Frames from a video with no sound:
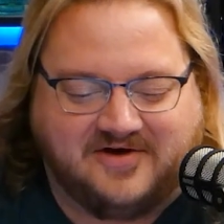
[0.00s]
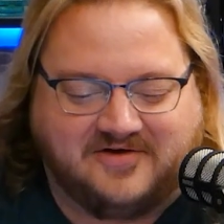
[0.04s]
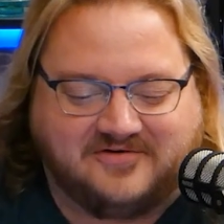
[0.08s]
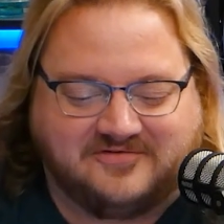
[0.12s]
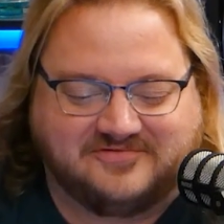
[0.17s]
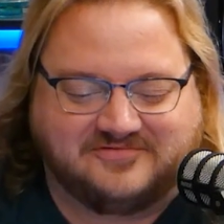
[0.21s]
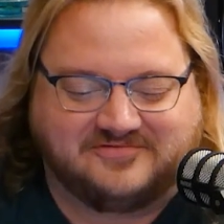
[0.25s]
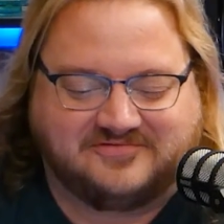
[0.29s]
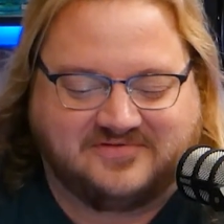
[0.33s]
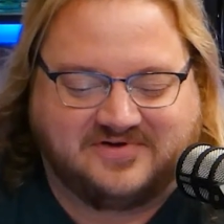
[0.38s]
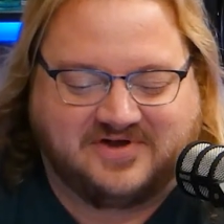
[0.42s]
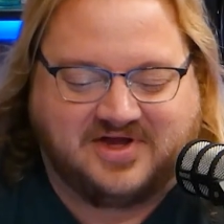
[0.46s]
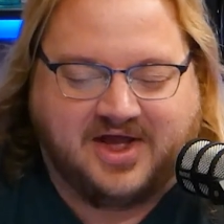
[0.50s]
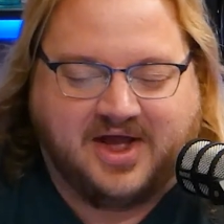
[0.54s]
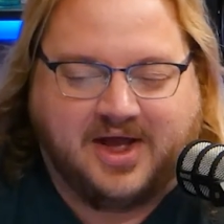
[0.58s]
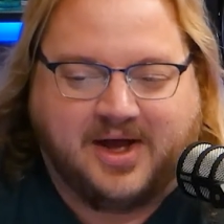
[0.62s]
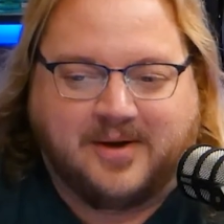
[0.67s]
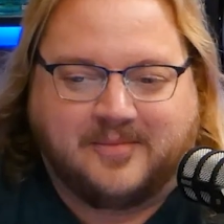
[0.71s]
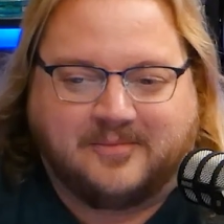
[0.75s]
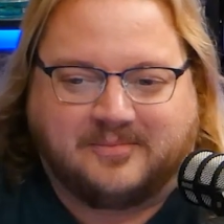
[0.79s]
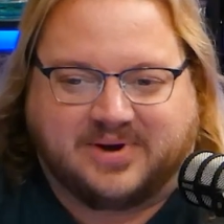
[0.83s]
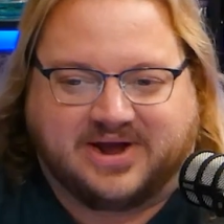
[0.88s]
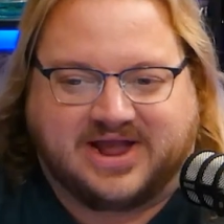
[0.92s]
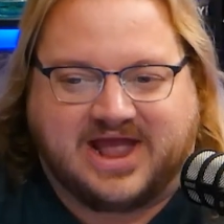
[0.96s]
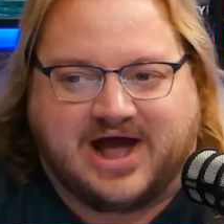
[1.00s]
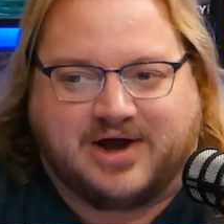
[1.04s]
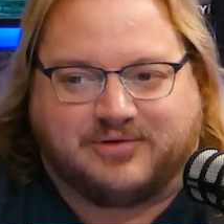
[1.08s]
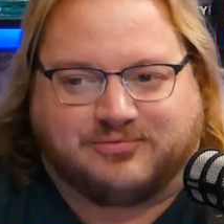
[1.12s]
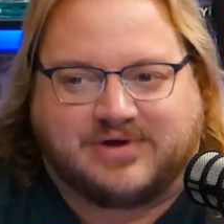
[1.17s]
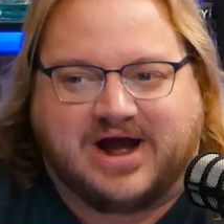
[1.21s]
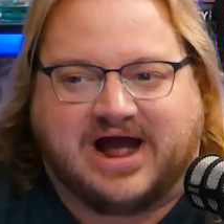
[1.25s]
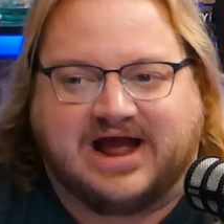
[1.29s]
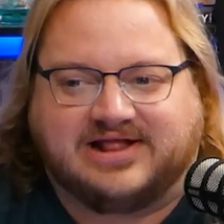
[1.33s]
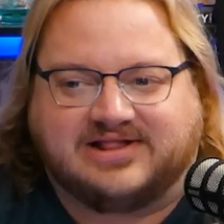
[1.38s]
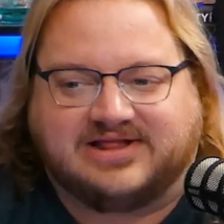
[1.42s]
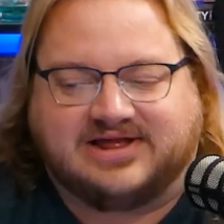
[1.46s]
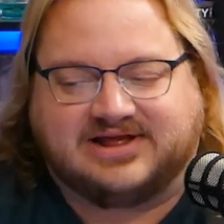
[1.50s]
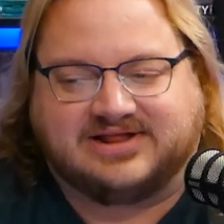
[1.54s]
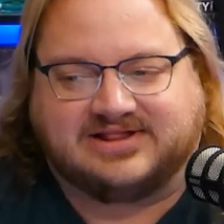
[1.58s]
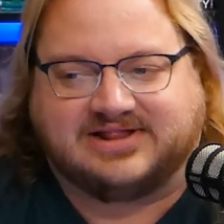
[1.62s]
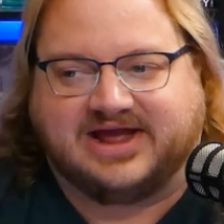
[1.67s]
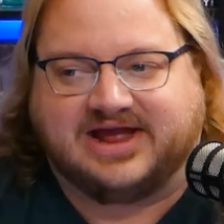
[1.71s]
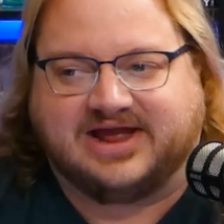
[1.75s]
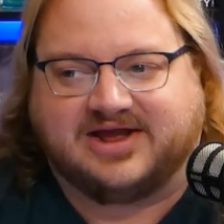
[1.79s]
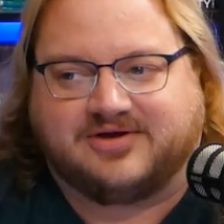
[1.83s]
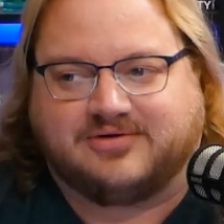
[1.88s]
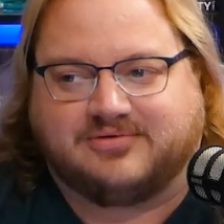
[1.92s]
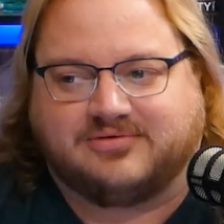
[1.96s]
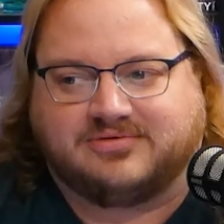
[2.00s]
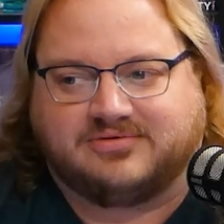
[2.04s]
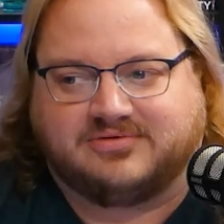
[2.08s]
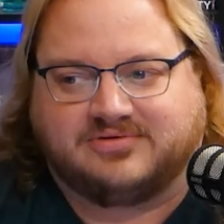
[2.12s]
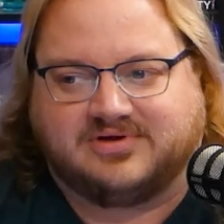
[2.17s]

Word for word: Um, but yeah, Riley like